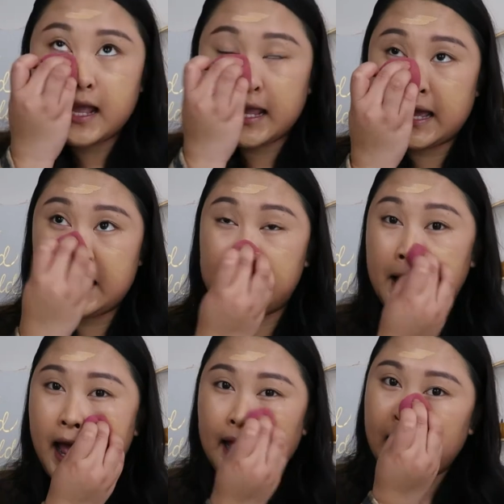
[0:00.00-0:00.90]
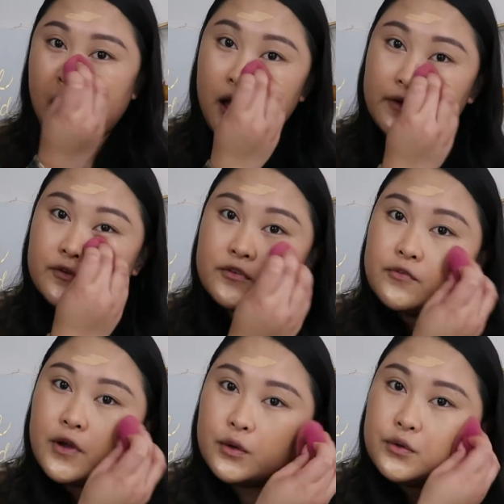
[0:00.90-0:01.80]
and I have
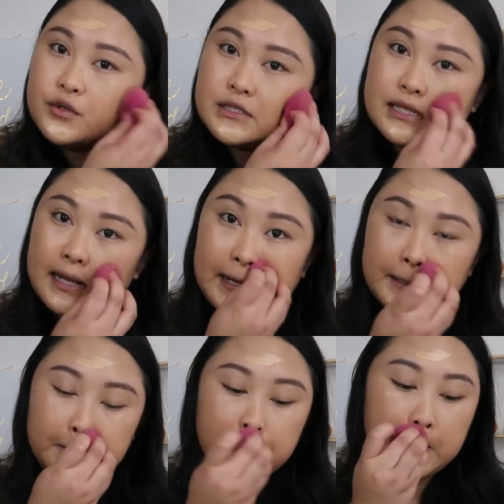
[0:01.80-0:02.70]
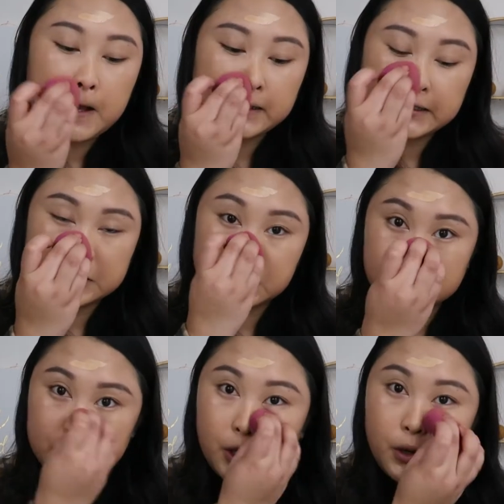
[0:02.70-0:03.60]
freckles that I do not like to
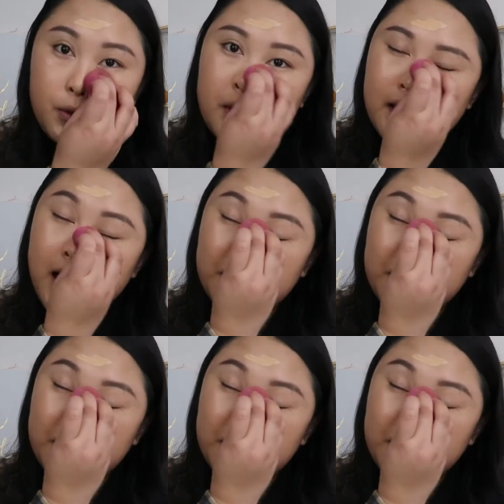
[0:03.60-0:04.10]
show.